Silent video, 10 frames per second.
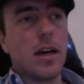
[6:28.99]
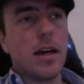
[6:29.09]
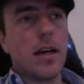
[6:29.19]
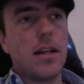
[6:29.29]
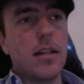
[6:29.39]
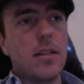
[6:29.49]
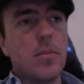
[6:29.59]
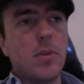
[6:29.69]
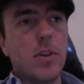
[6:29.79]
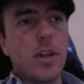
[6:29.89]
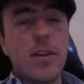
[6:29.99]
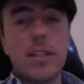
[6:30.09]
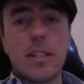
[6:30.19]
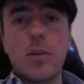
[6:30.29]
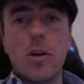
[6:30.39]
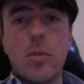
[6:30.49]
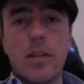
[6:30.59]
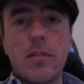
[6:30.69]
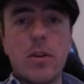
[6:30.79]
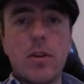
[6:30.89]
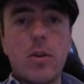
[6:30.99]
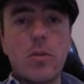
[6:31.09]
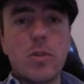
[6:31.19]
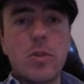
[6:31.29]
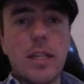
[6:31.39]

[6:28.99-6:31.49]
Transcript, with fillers: And but there is at the moment, if you go to